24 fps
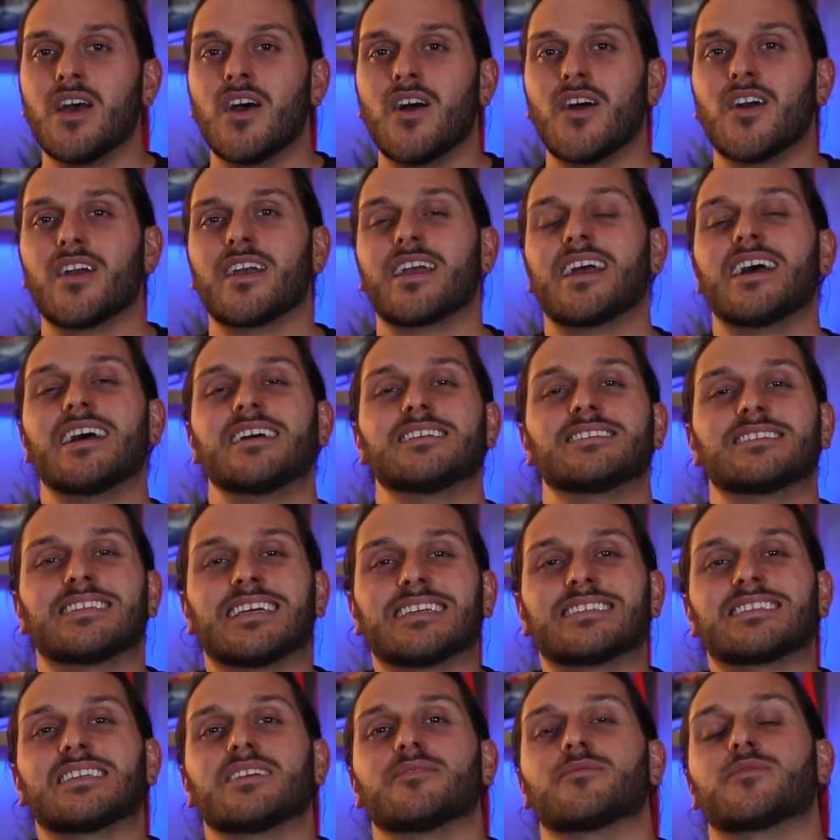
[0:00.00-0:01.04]
All right, guys,
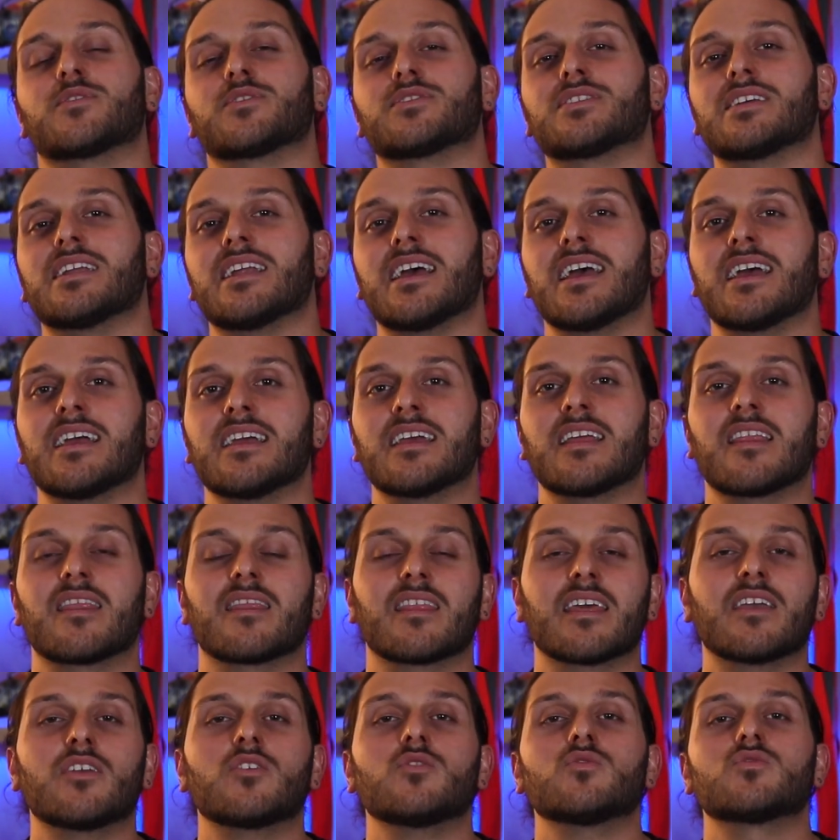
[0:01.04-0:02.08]
that's it for today.
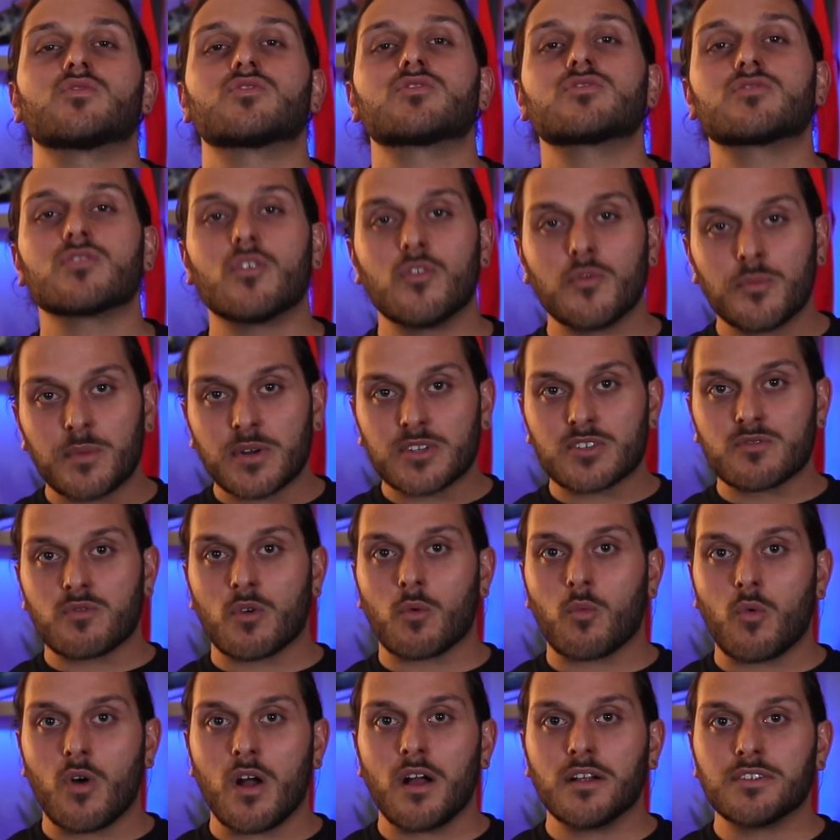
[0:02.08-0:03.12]
Thank you so much
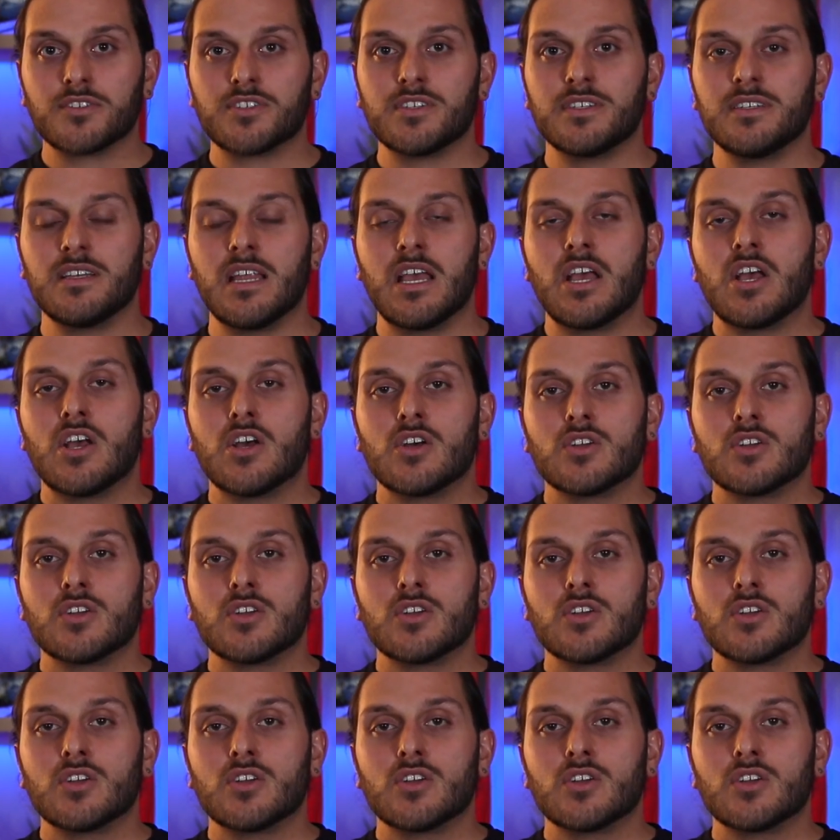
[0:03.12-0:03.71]
for watching.